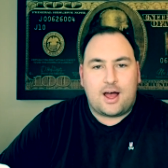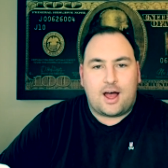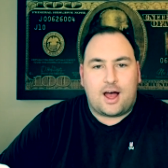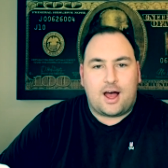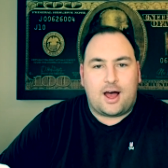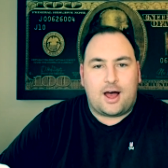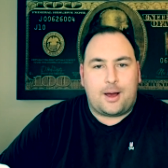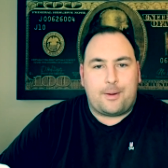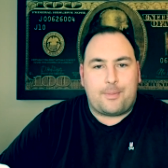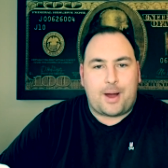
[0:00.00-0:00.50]

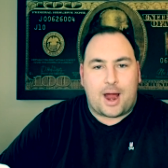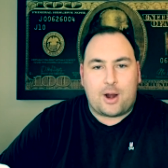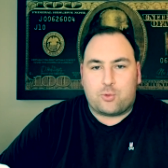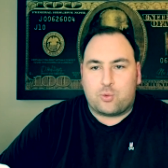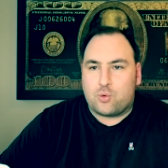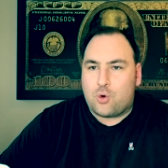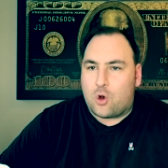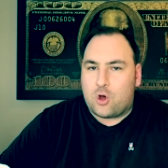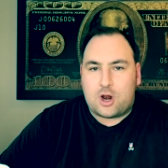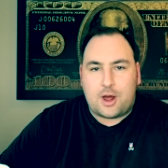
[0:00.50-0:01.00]
Um, I
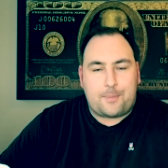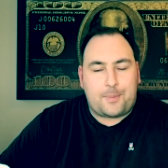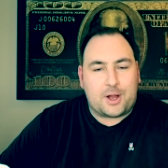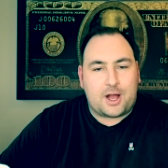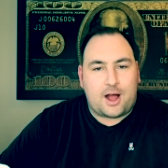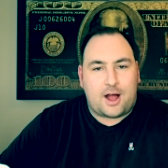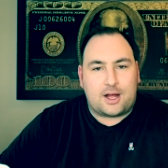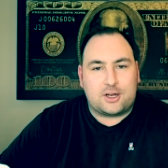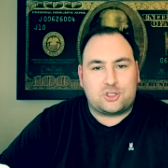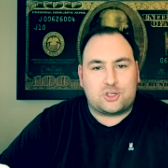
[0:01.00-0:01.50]
wrote up a
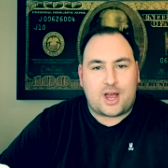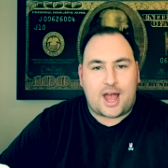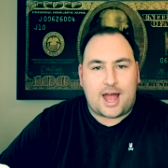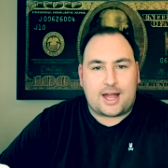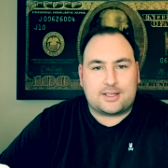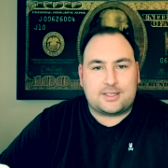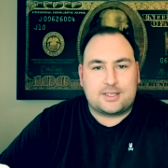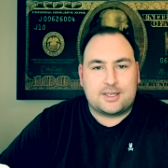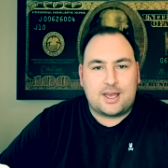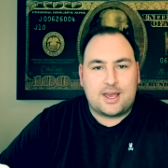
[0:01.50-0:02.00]

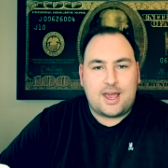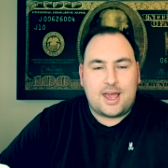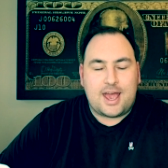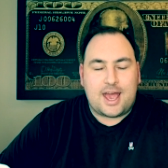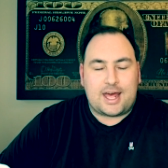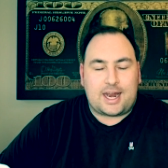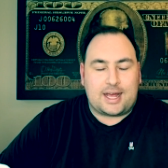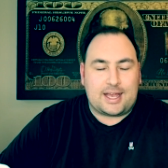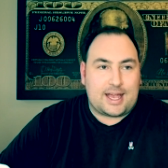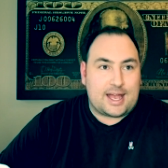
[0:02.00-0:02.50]
contract.
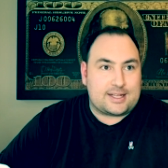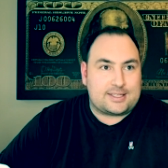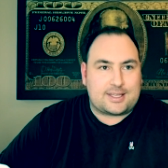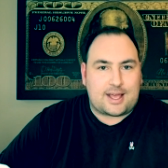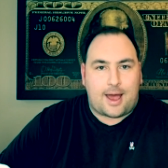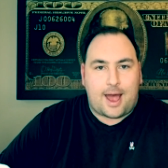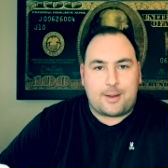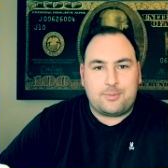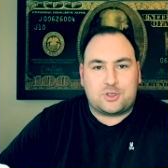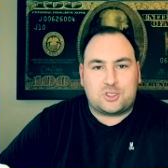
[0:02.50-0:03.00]
And I guess
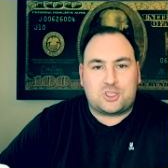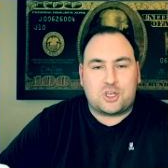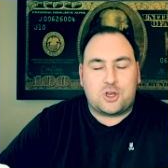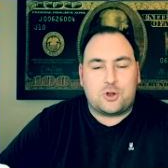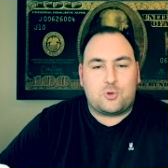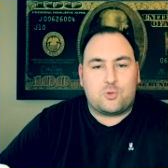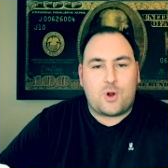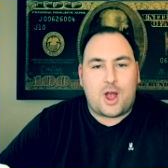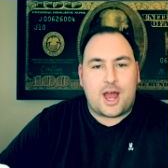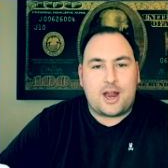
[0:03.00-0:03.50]
I'm just a
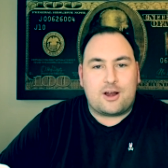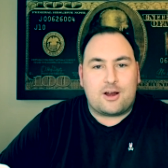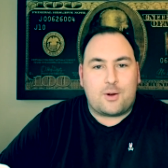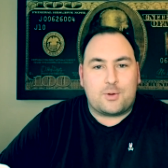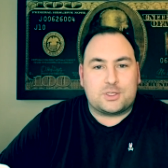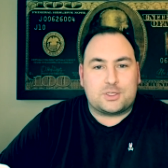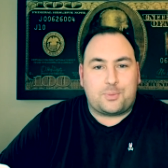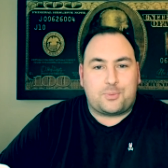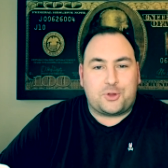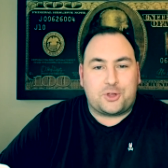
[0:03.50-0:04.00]
good writer.
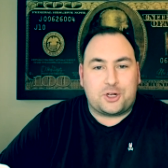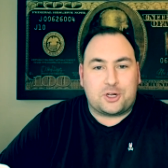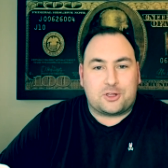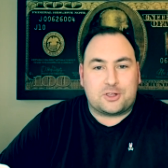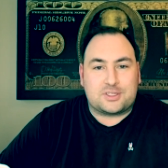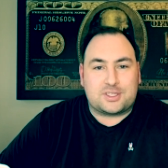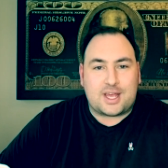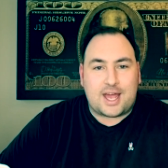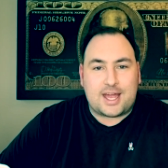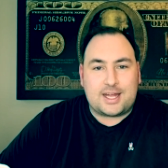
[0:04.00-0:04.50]
I was a
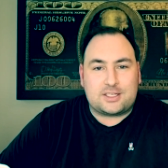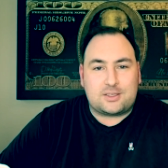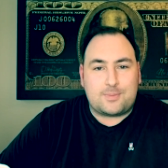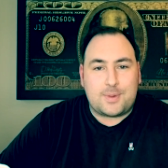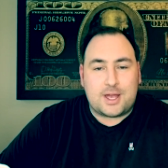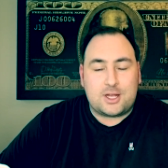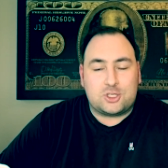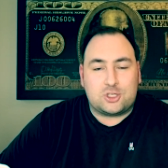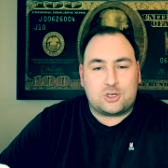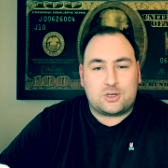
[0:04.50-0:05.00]
political science
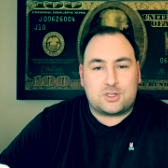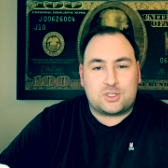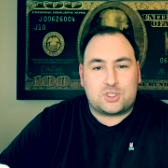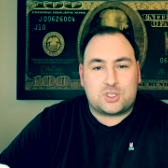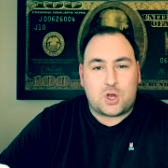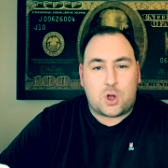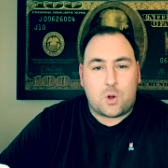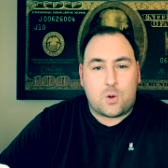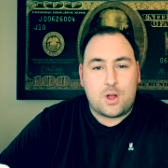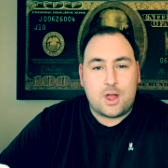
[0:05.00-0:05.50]
major. And
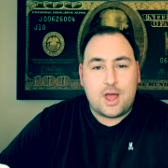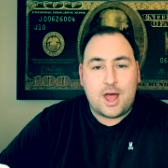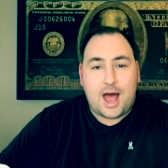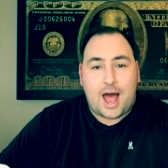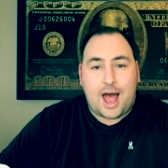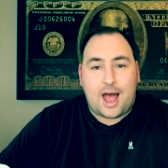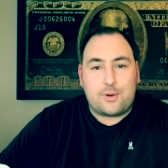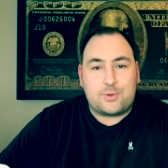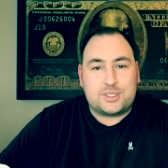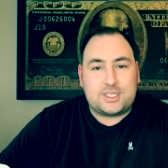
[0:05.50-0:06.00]
so
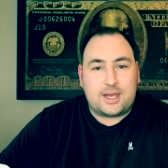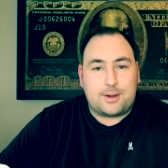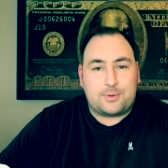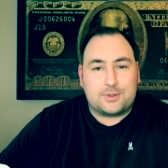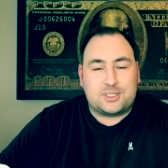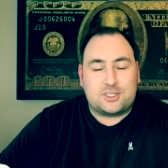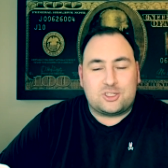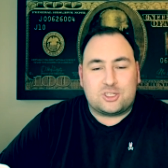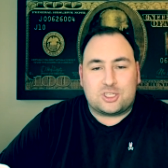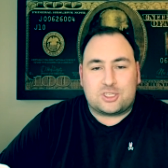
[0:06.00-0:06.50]
I was
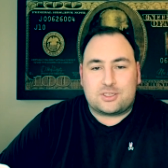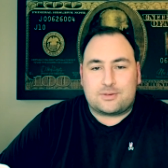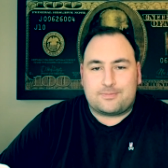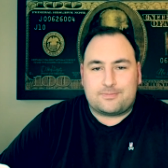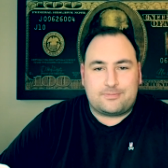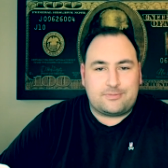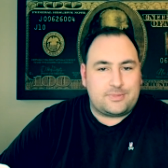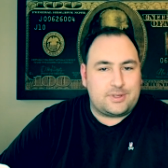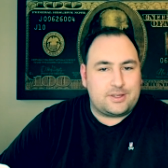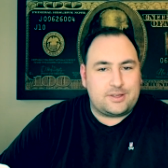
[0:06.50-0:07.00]
able to just
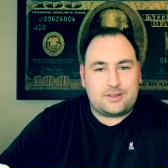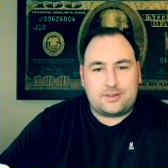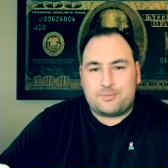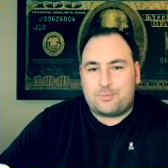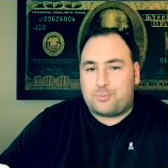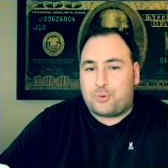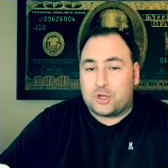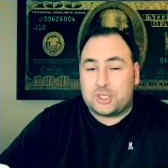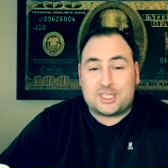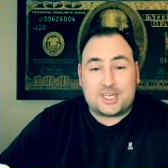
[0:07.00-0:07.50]

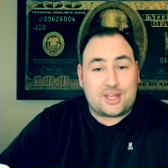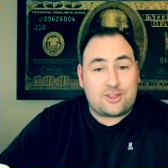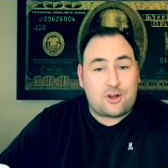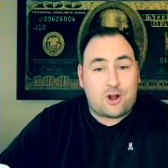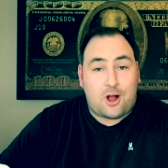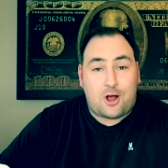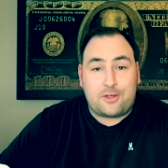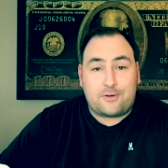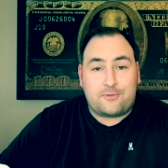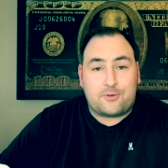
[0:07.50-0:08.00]
put together
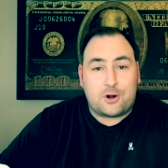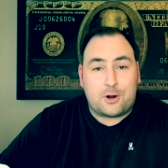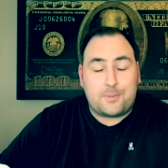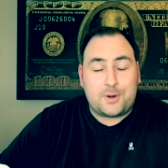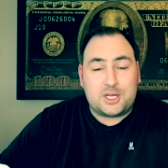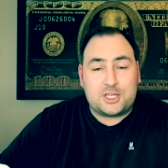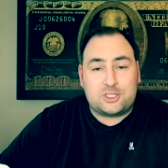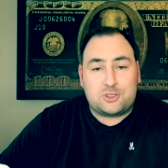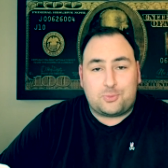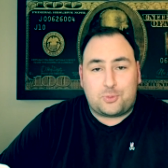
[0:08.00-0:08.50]
all the
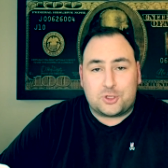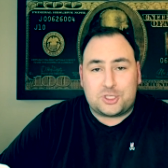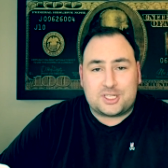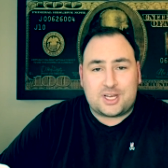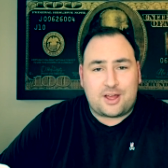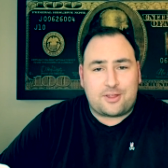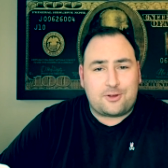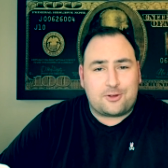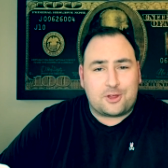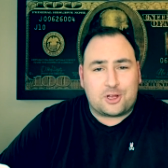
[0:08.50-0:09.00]
verbiage, put
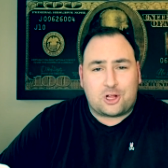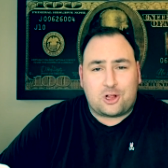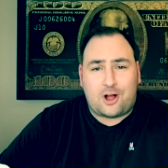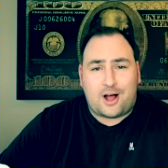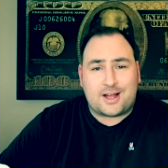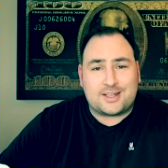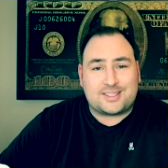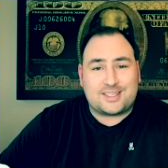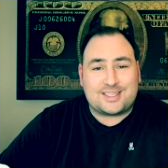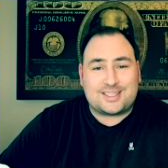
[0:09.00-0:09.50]
together the
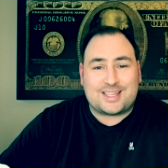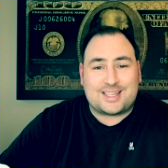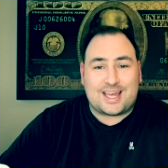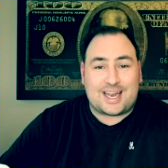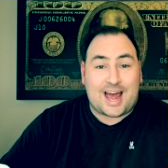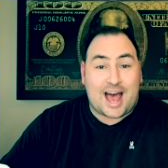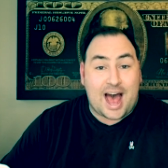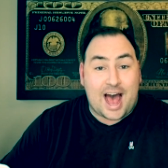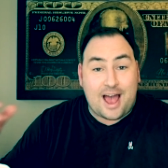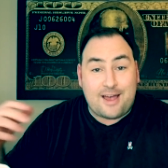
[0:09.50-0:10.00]
clauses
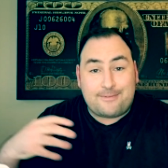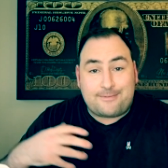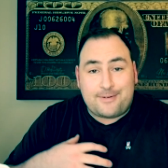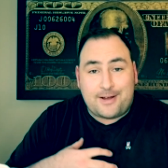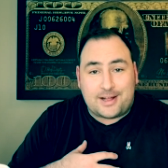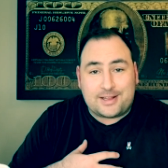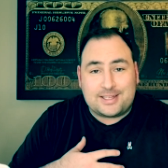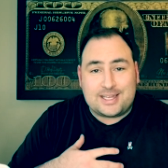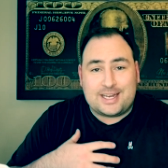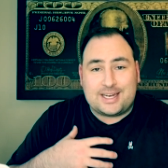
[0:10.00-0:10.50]
that I
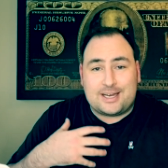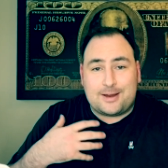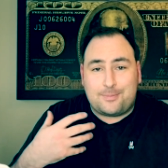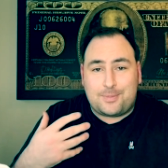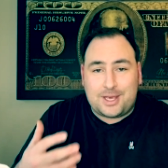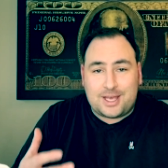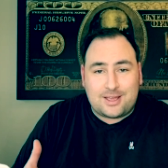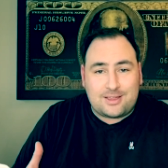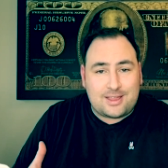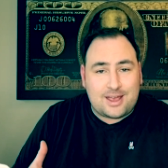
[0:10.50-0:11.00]
felt needed to
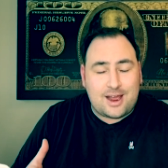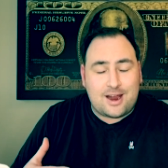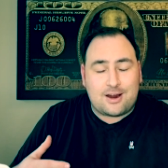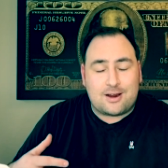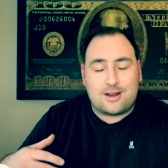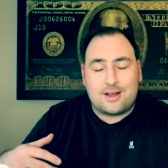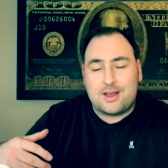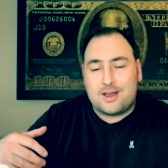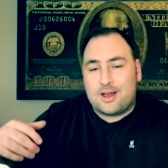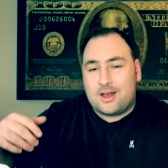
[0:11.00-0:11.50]
be in
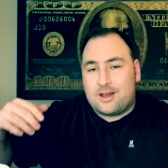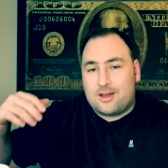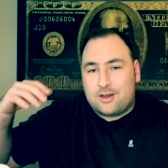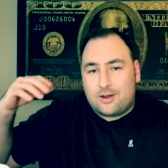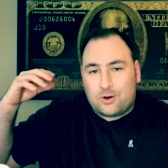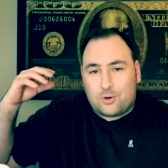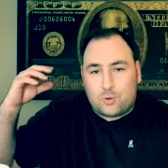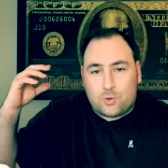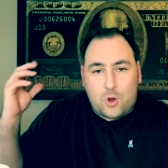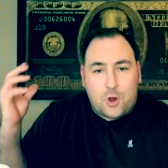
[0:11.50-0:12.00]
there,
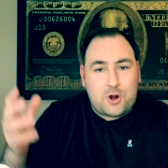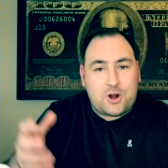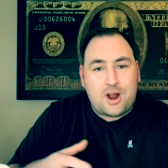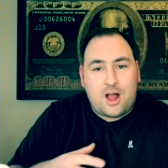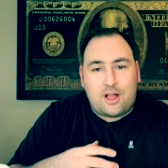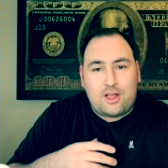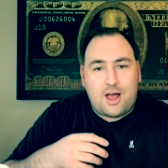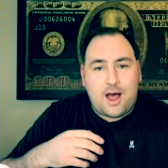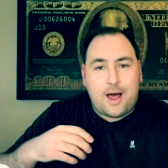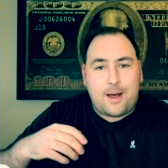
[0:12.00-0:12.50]
wrote it
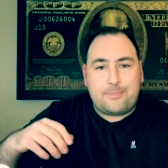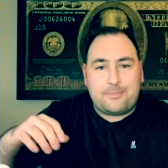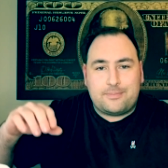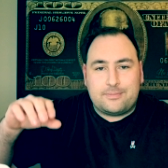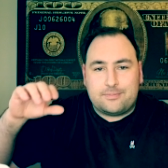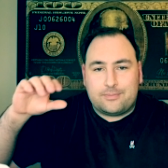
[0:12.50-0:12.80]
all up,